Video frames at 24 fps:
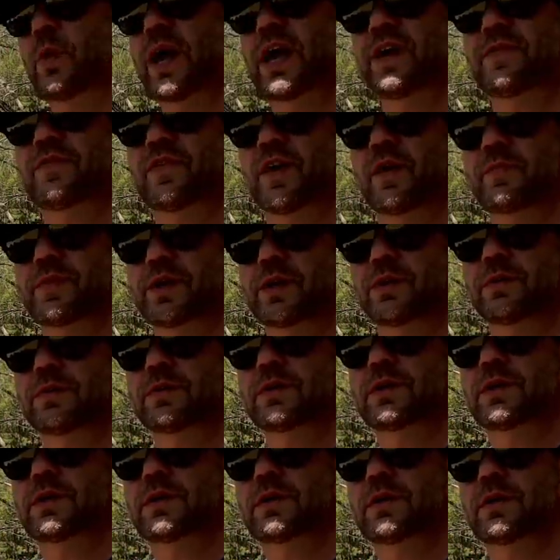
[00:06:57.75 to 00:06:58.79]
away from you.
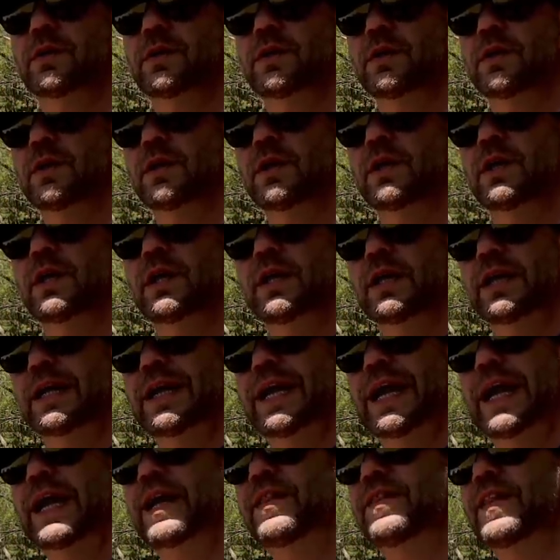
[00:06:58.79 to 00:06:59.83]

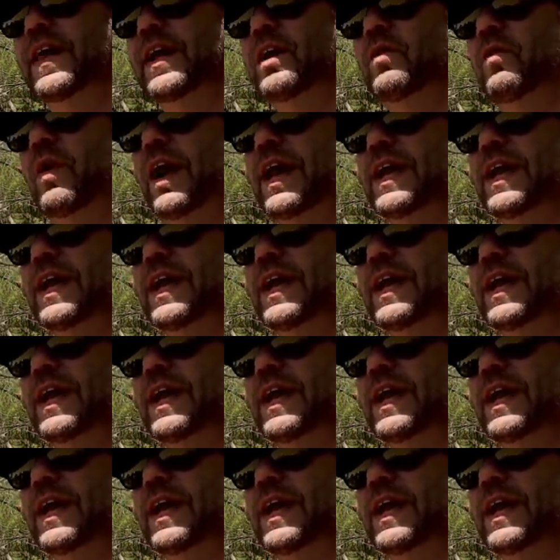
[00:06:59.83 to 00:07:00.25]
And then